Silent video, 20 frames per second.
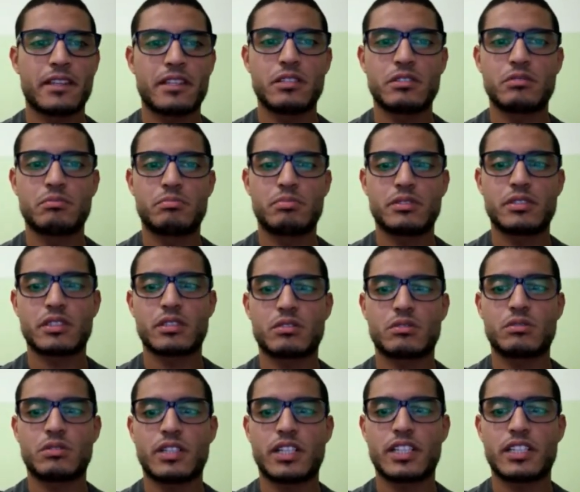you'd be
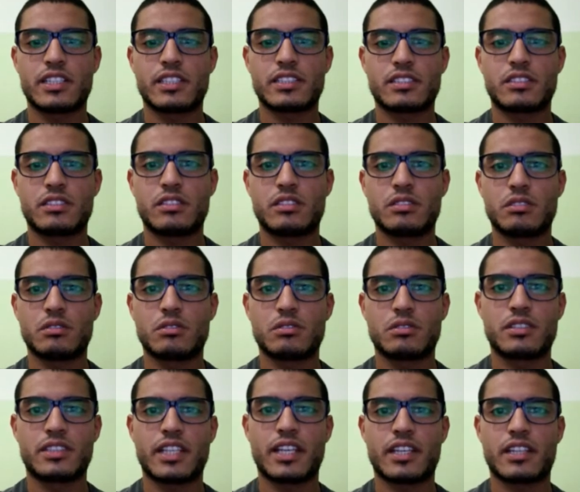required to
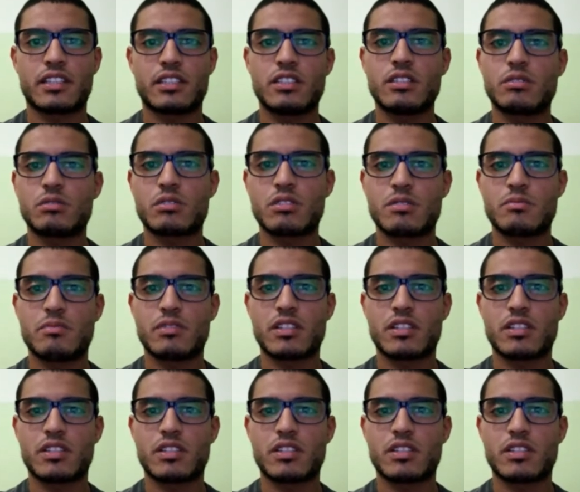take notes,